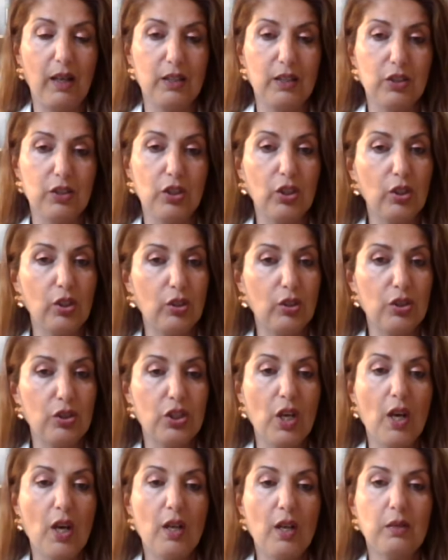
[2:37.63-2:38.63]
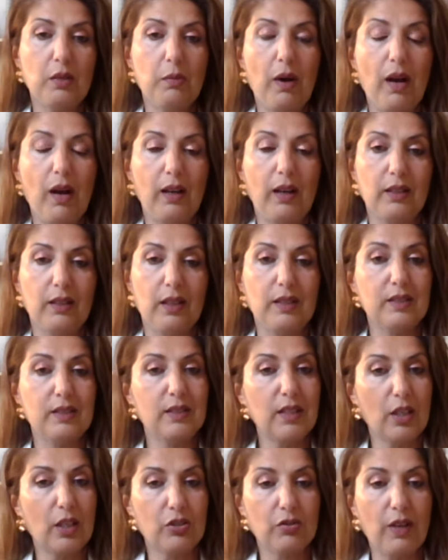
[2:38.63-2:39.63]
huge, the market is
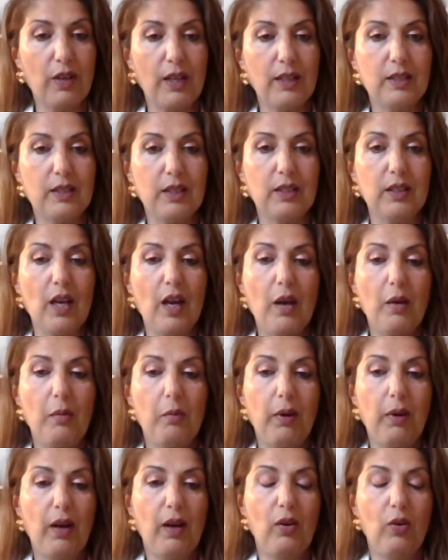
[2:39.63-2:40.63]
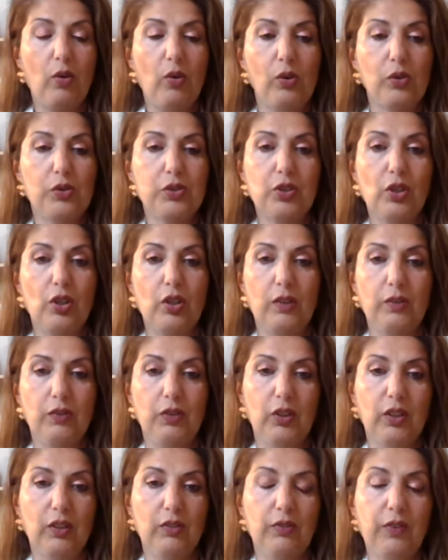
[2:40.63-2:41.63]
saturated. But also, if
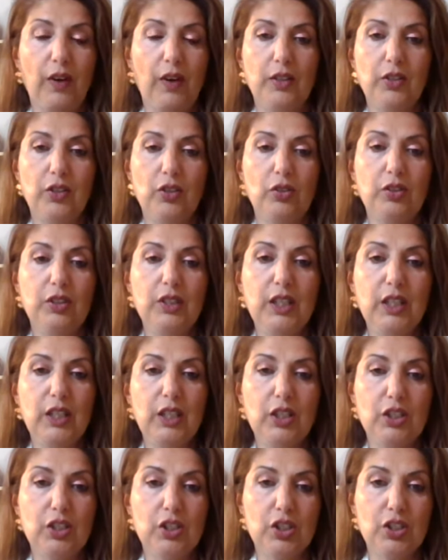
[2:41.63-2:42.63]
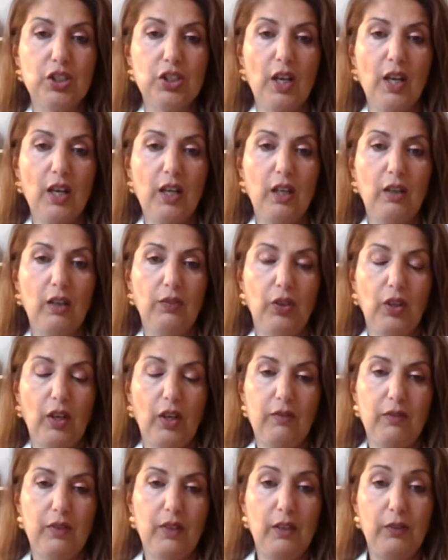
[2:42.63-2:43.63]
you can find your niche, if
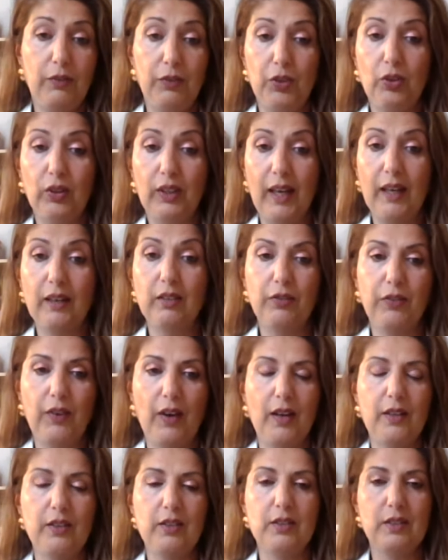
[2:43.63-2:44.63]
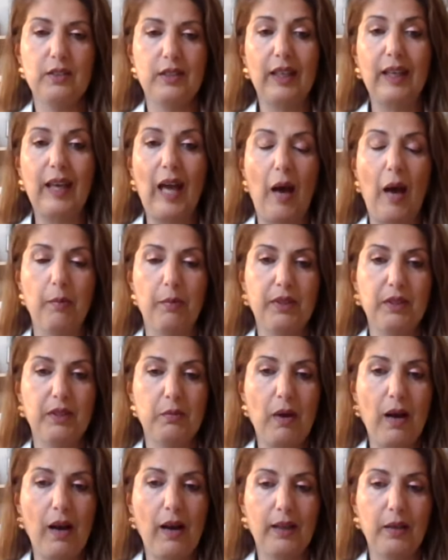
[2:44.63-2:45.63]
you can find the gap in the
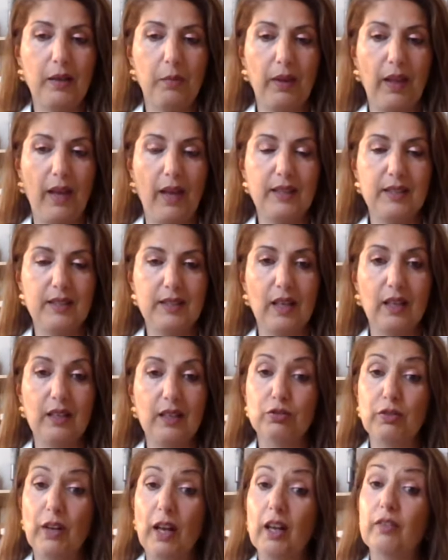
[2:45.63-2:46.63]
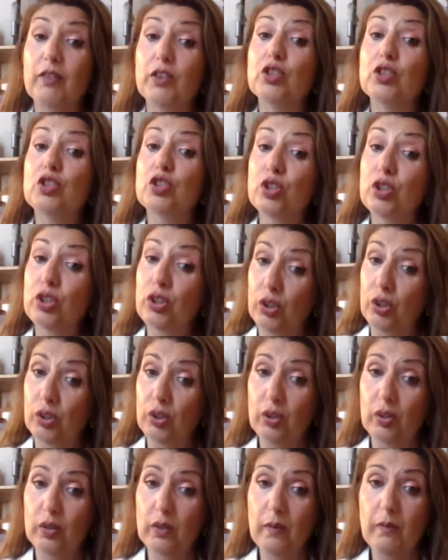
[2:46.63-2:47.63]
marketplace that is relevant to
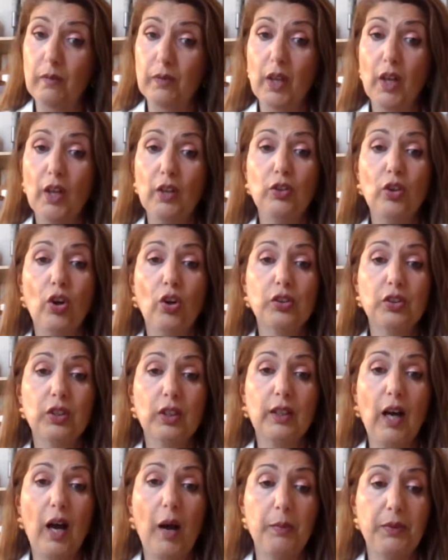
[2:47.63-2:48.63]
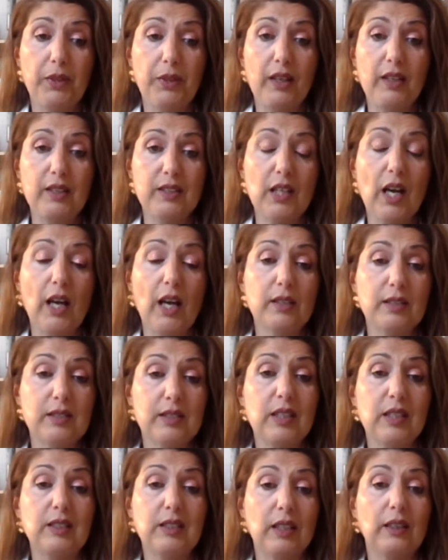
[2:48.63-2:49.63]
you, not the gap that is
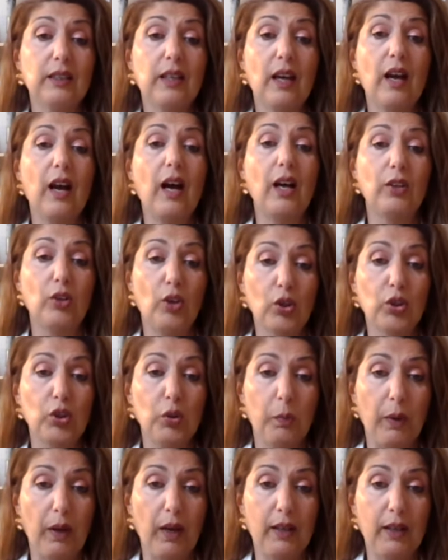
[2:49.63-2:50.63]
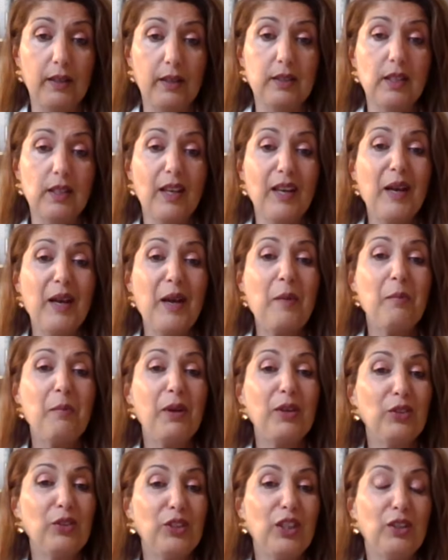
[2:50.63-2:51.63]
sitting there unoccupied,
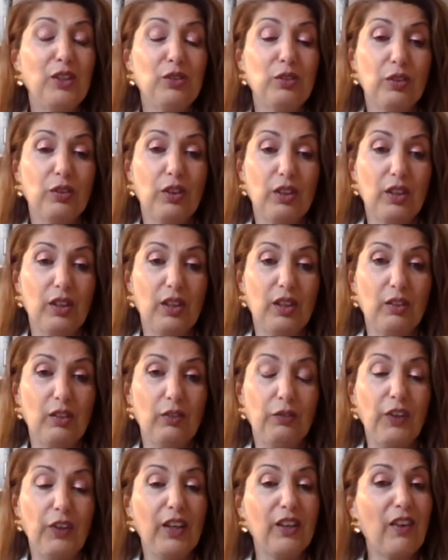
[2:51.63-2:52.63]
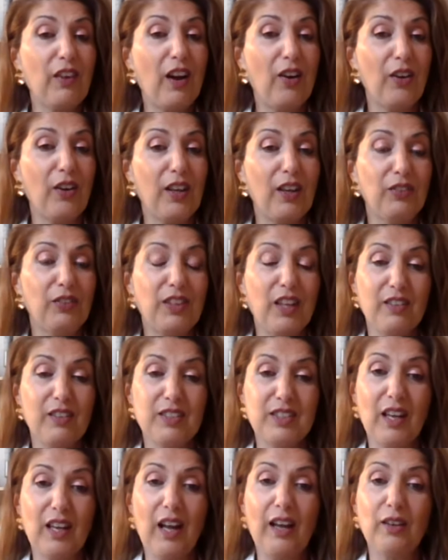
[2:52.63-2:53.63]
but you need to figure out if there
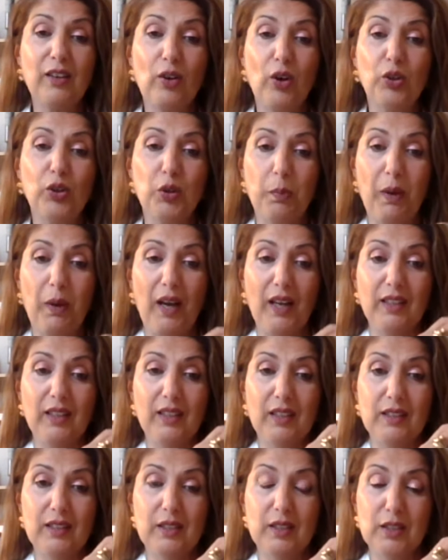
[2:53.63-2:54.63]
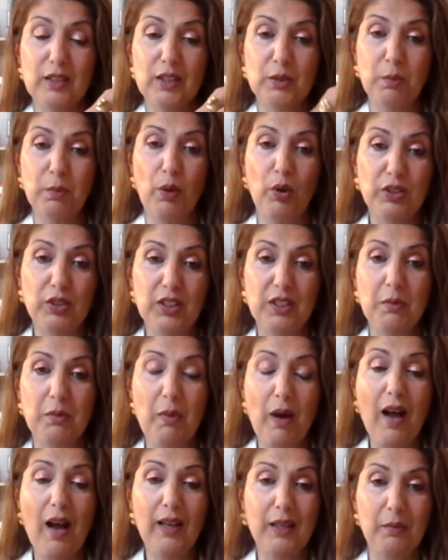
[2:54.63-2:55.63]
is an unoccupied spot in the
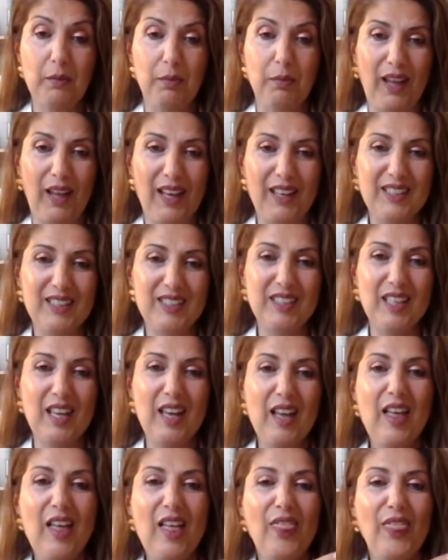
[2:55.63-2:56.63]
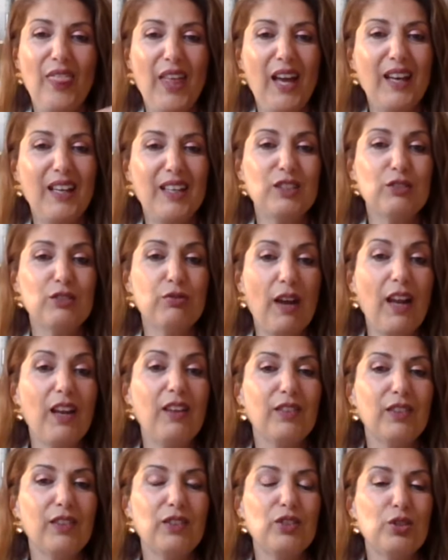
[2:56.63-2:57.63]
marketplace that is
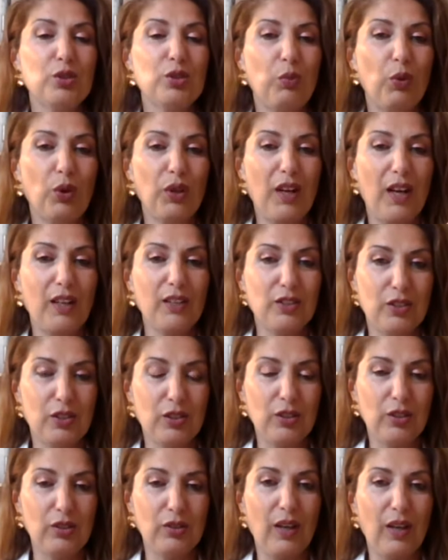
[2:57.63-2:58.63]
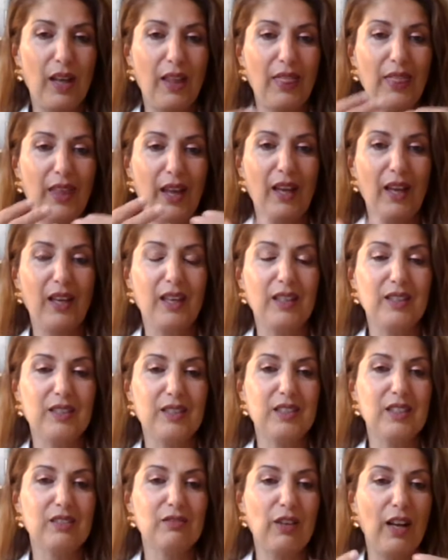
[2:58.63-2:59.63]
relevant to what I do and that
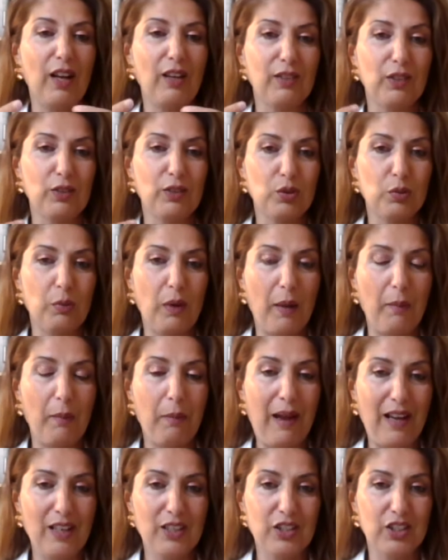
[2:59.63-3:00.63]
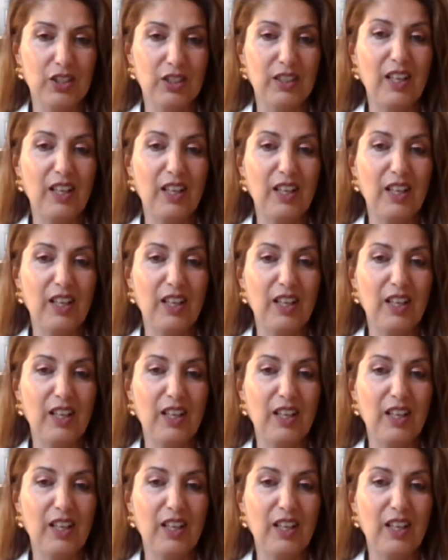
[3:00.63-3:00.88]
is relevant to my passion,